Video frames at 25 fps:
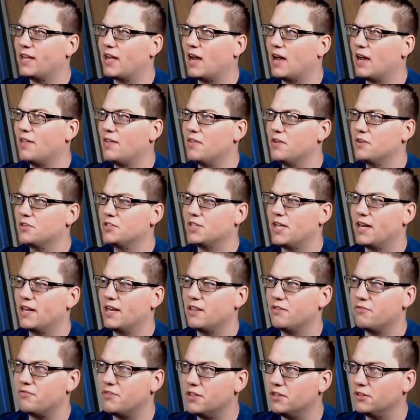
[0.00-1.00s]
on their side of
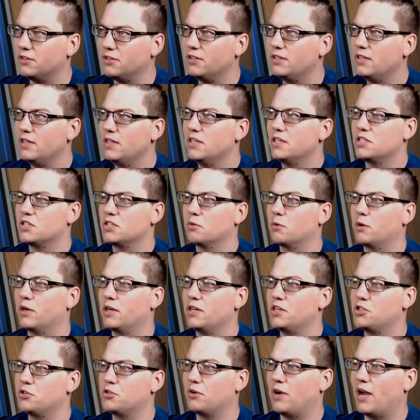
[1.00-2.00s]
the field. So we're going
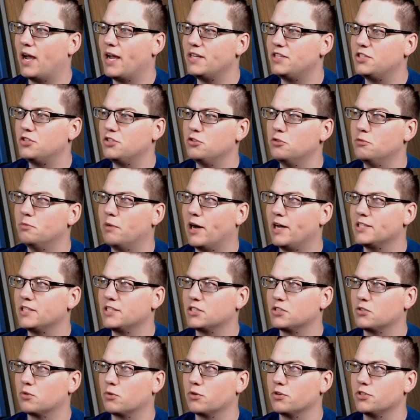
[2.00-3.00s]
to try to
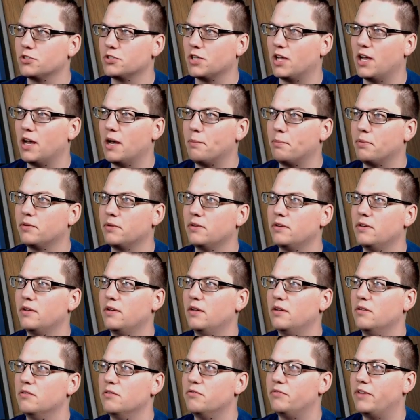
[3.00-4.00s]
Boss's Orders up
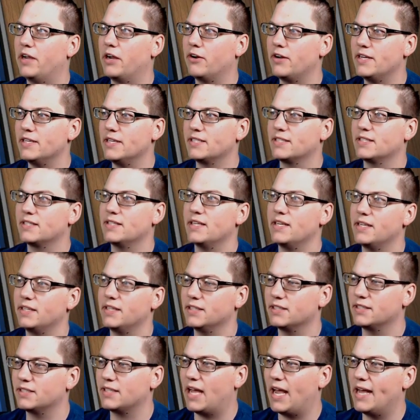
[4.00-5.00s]
various
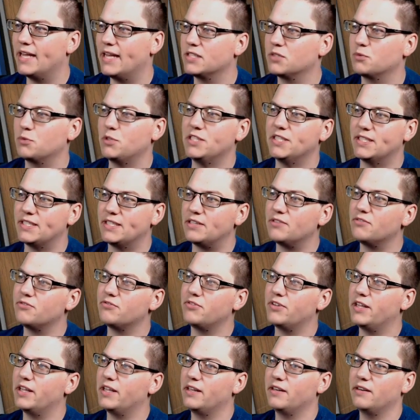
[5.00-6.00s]
things as we see
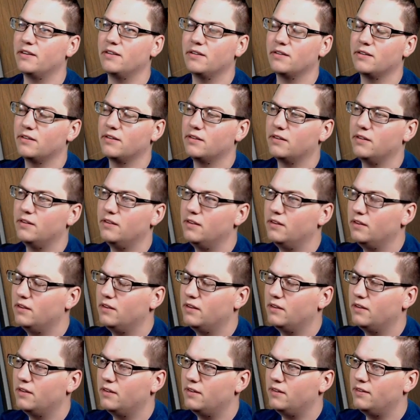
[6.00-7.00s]
fit.
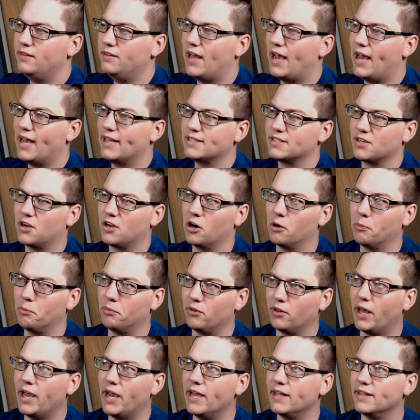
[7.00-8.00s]
That's our
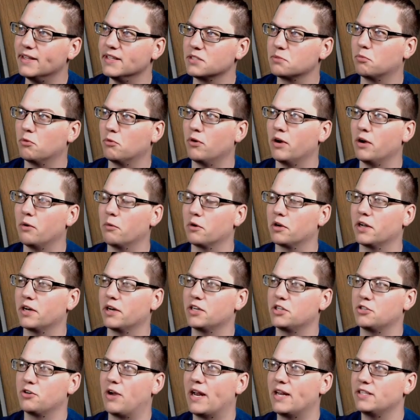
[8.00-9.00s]
play at this point. We're going to
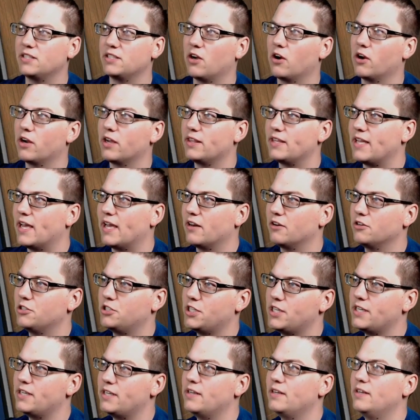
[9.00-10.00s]
try to target the
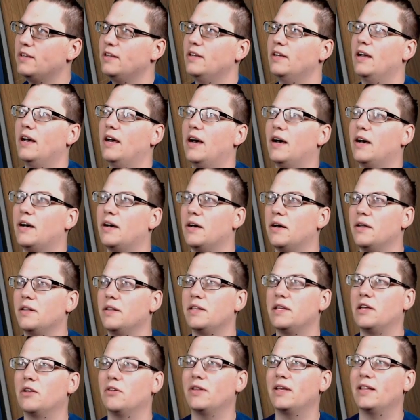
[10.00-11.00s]
energy.
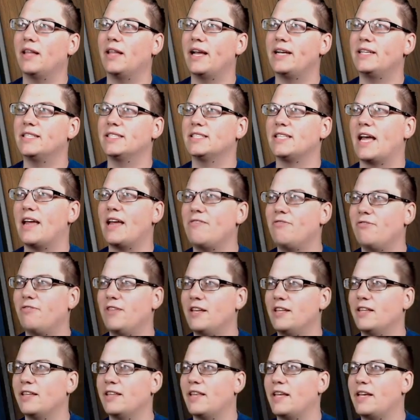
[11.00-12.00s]
The only like safe
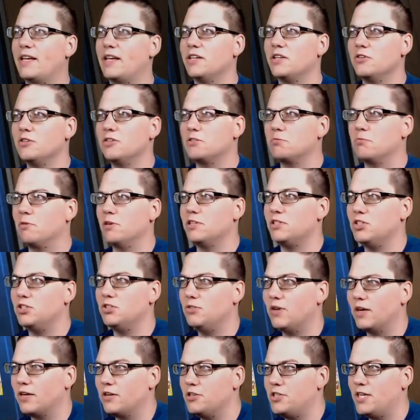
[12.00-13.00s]
thing that they could do is put
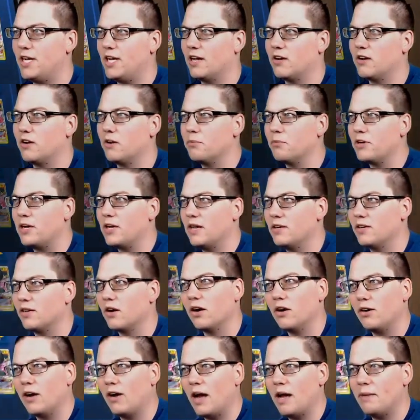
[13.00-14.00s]
2 energy on Umbreon
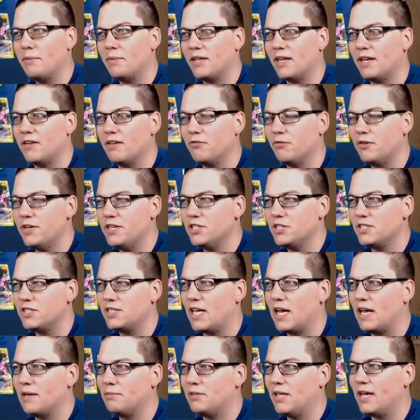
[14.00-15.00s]
Darkrai, but then if we just
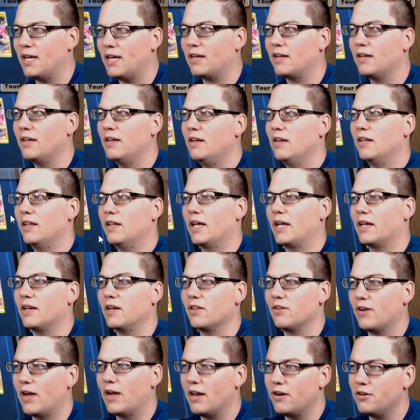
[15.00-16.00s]
top deck like
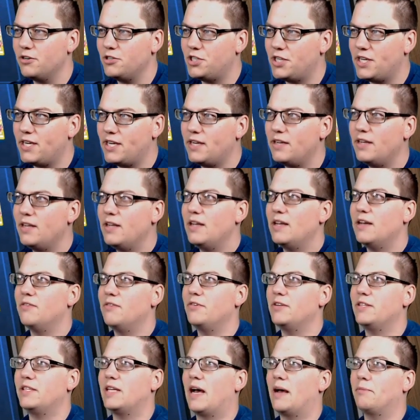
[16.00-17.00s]
another energy, if
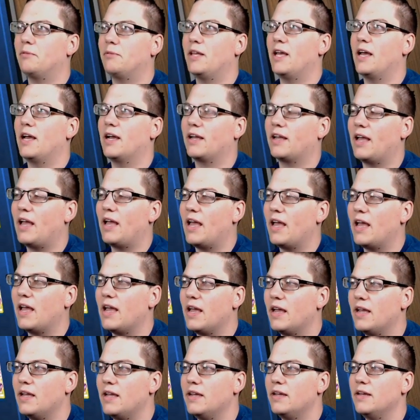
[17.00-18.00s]
we top deck
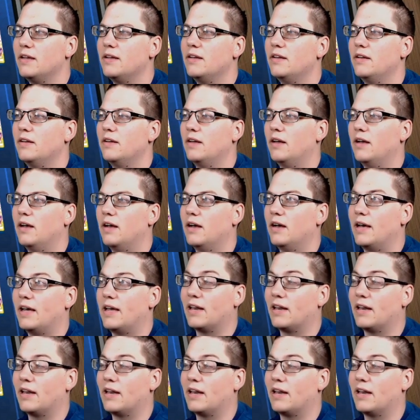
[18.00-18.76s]
a an